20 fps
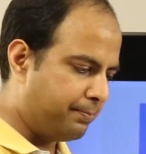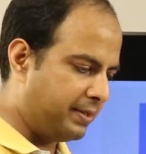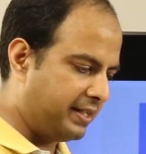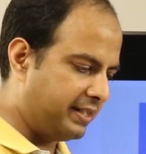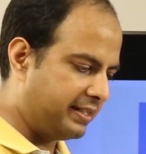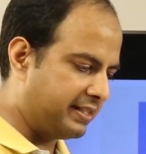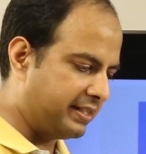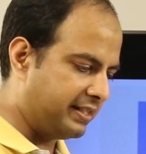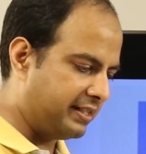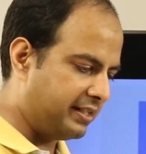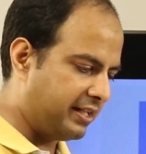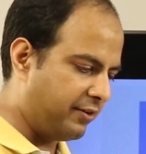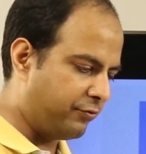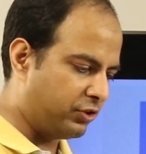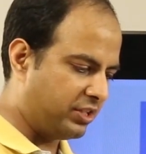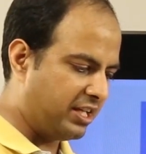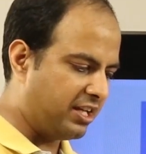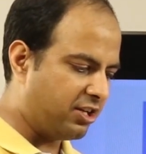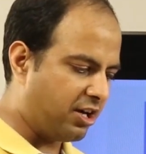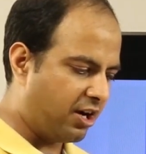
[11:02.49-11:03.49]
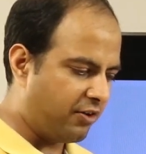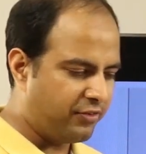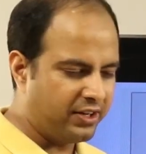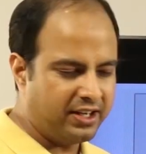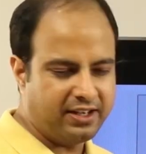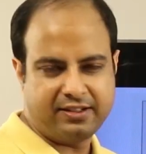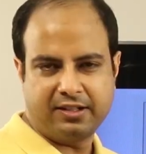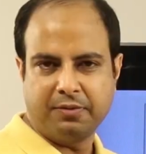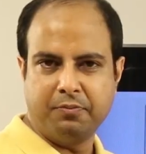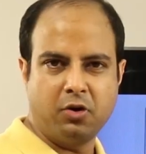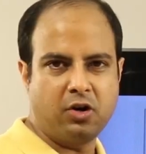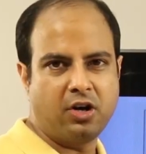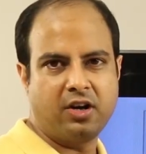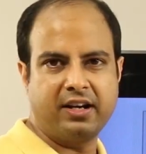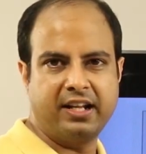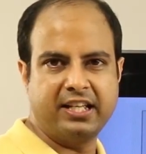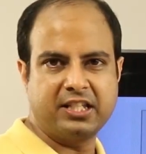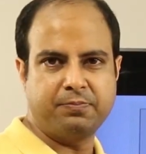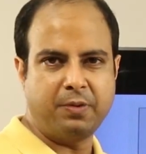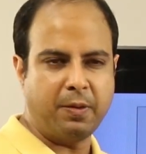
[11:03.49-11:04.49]
But uh, if you think of it, more or
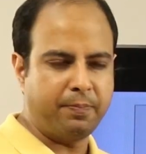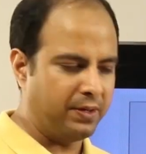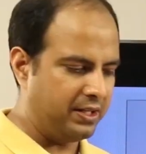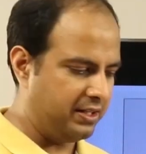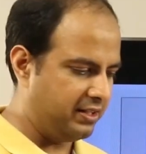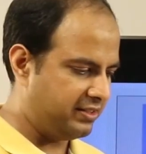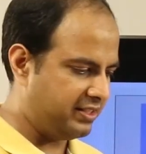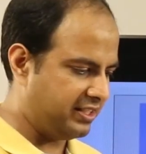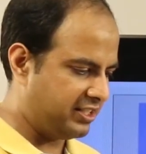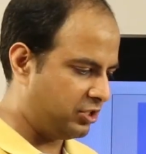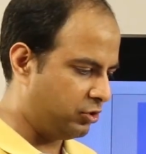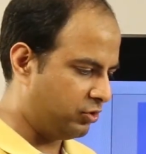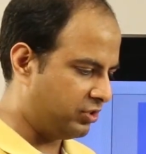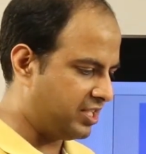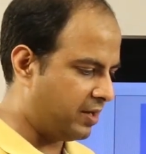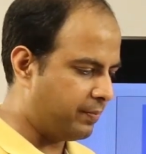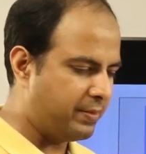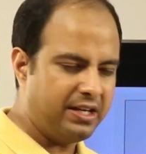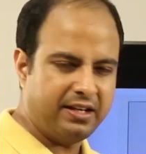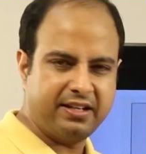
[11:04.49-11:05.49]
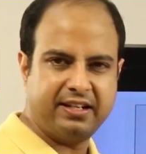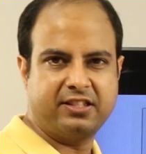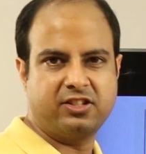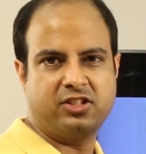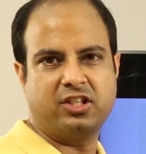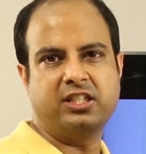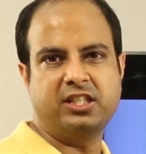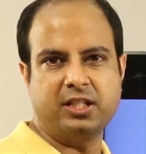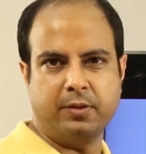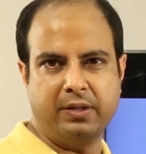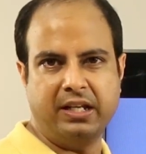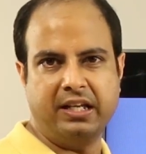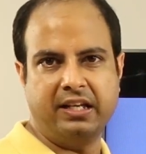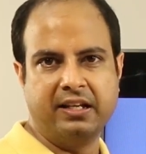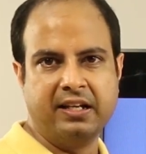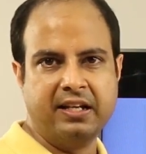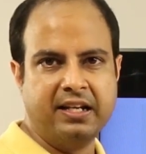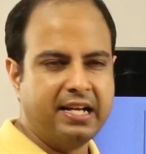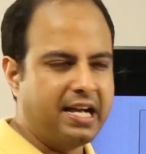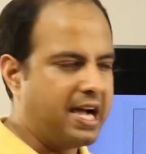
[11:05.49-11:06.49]
less people just use them interchangeably